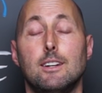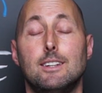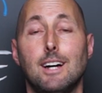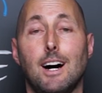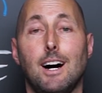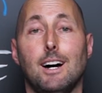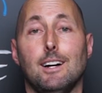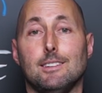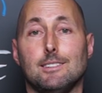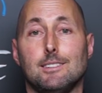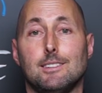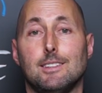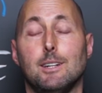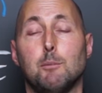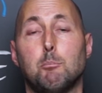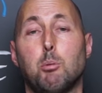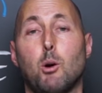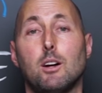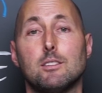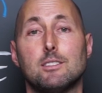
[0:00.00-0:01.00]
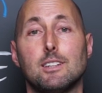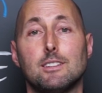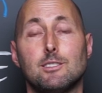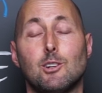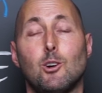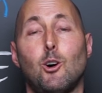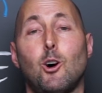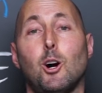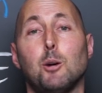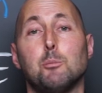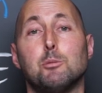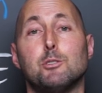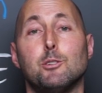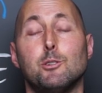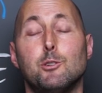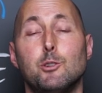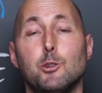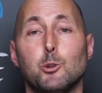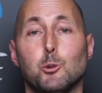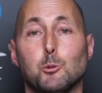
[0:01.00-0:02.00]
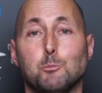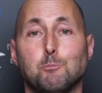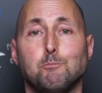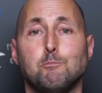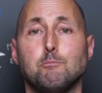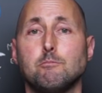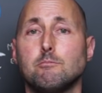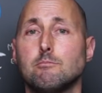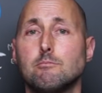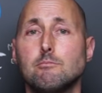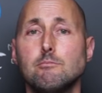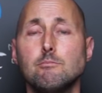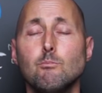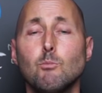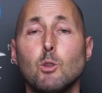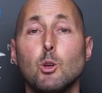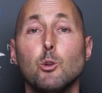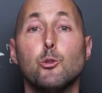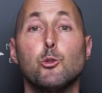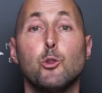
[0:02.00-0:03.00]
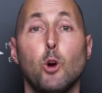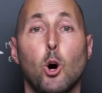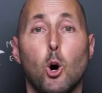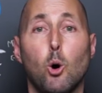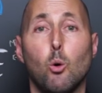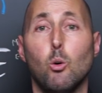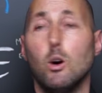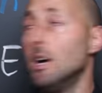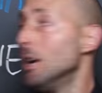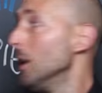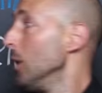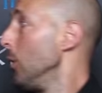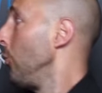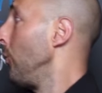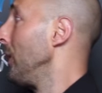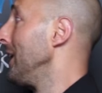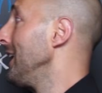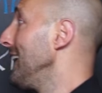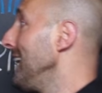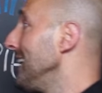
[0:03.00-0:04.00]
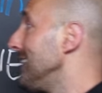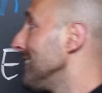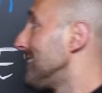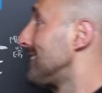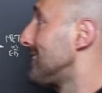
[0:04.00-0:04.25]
does, and processed carbs do. So, we need to